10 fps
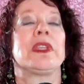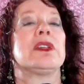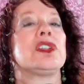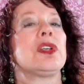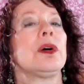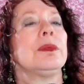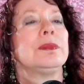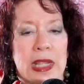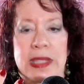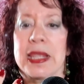So
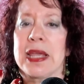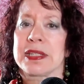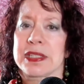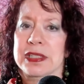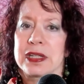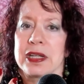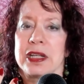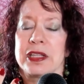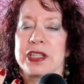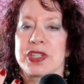yes,
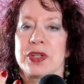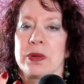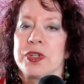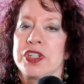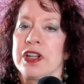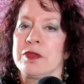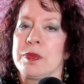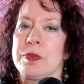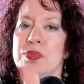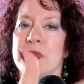this notion of
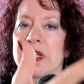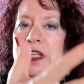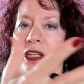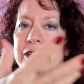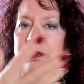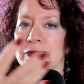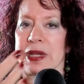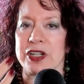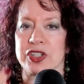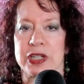bringing
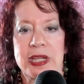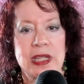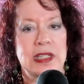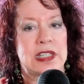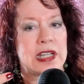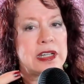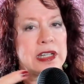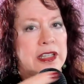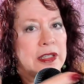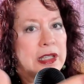information in,
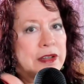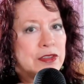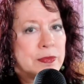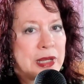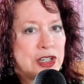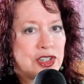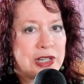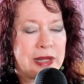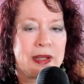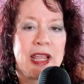sending information
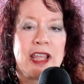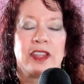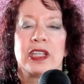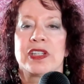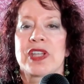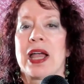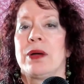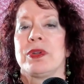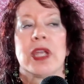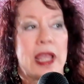and things
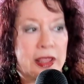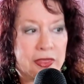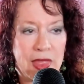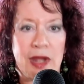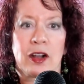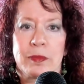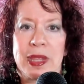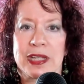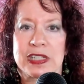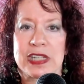out, that all
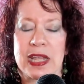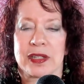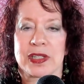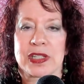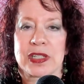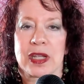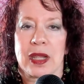makes sense.